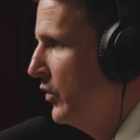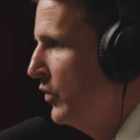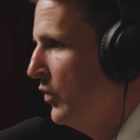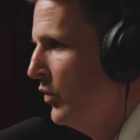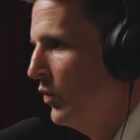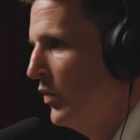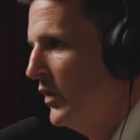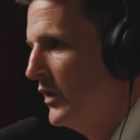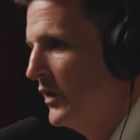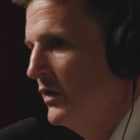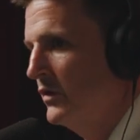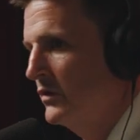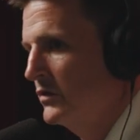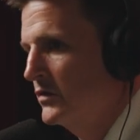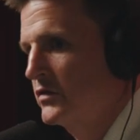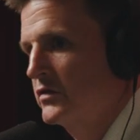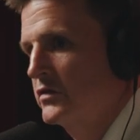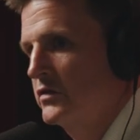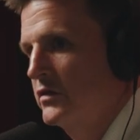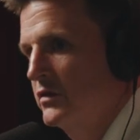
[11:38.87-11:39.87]
what
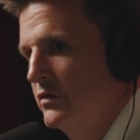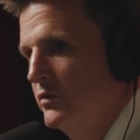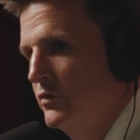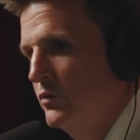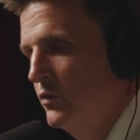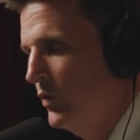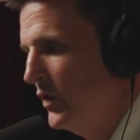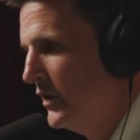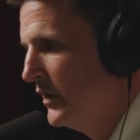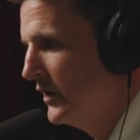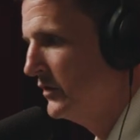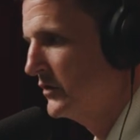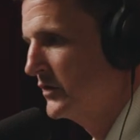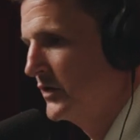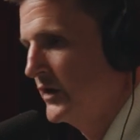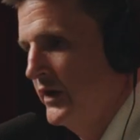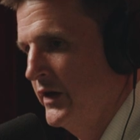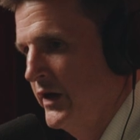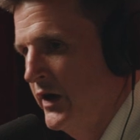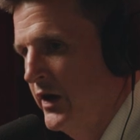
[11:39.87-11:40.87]
else
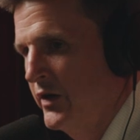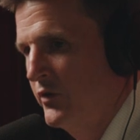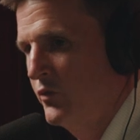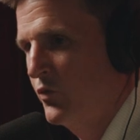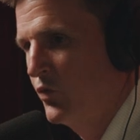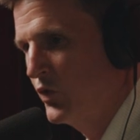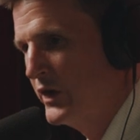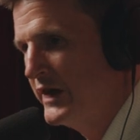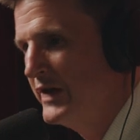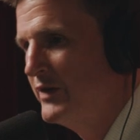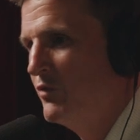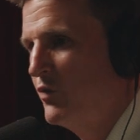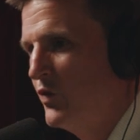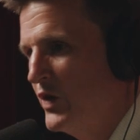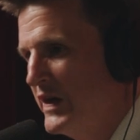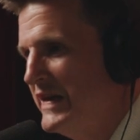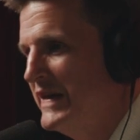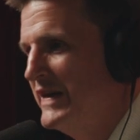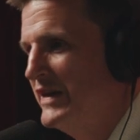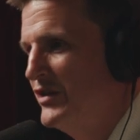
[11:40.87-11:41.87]
can I
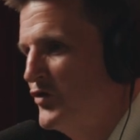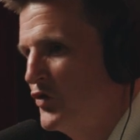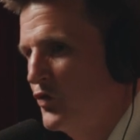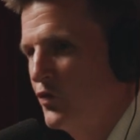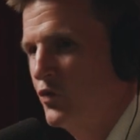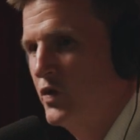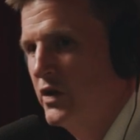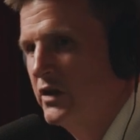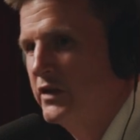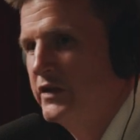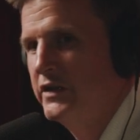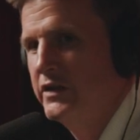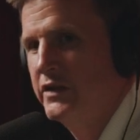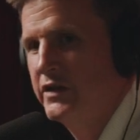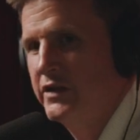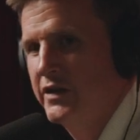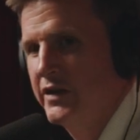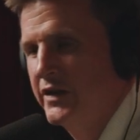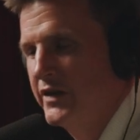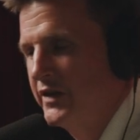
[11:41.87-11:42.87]
reread to
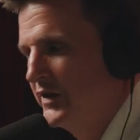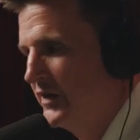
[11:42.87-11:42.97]
really